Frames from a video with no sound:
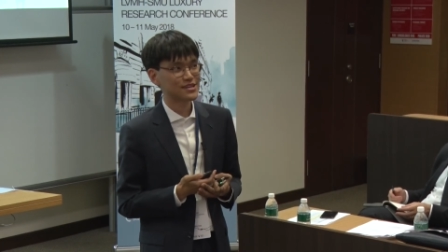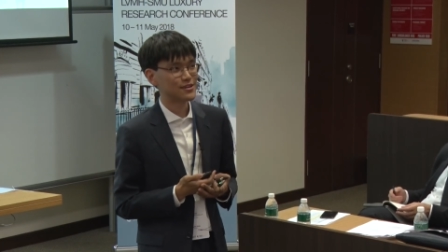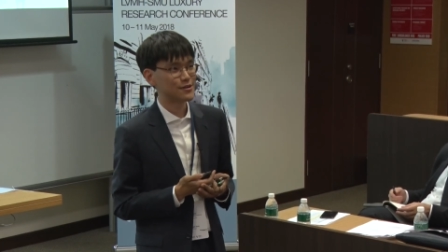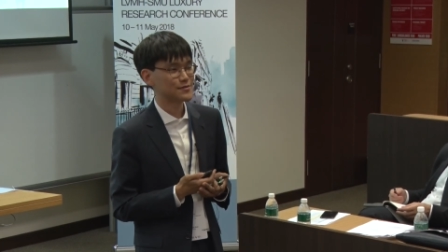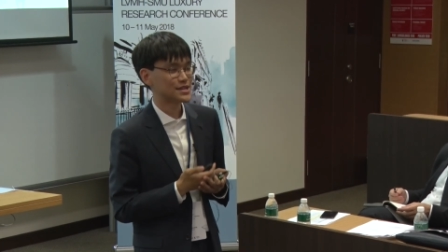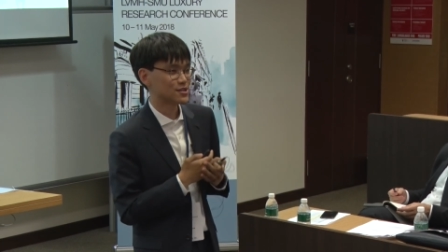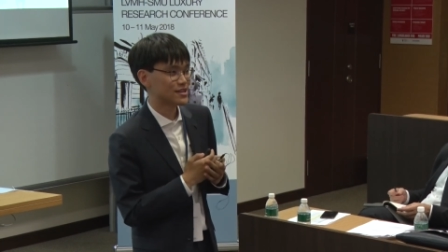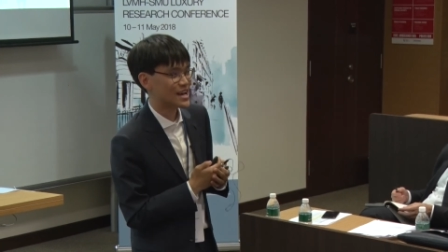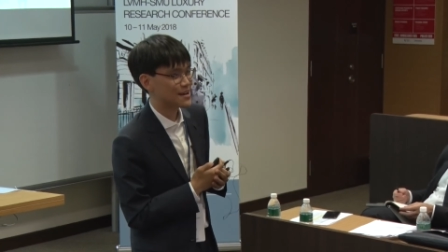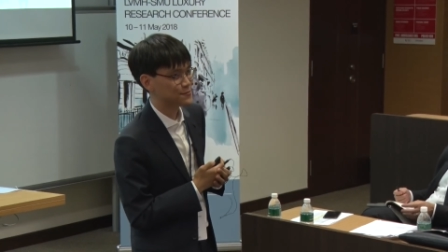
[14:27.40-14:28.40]
Um, that's
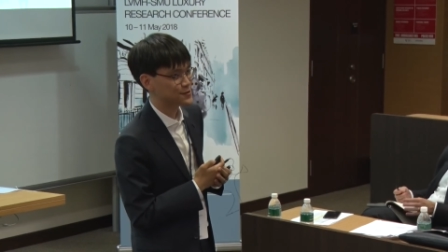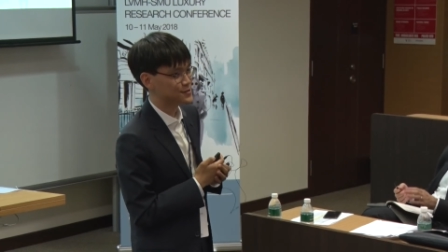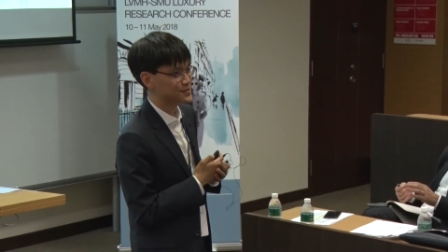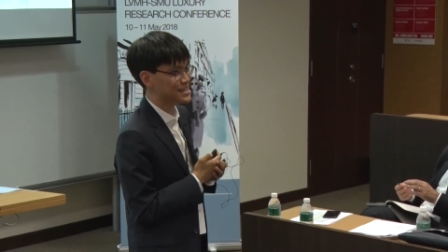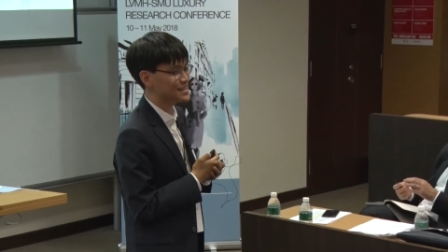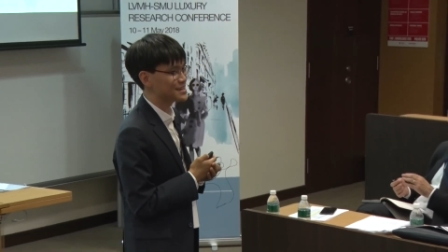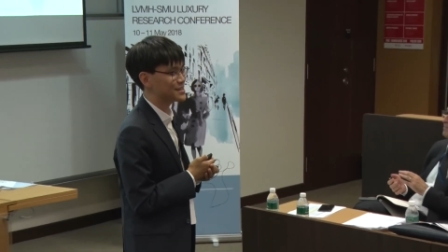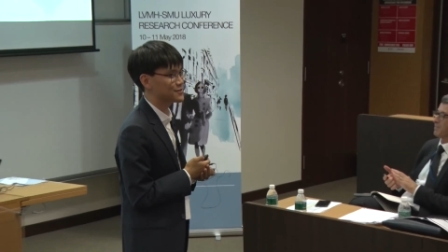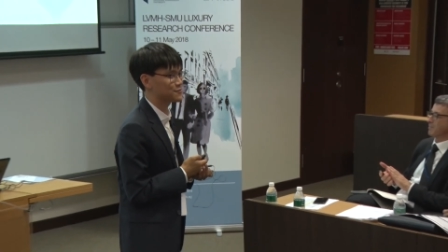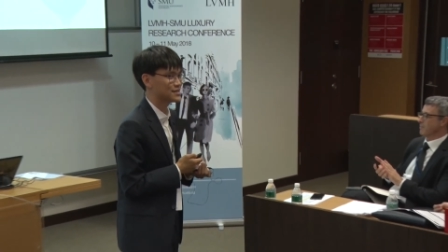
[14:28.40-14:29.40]
all I have for today.
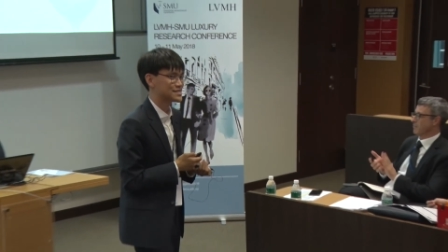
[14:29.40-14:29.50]
Thank you for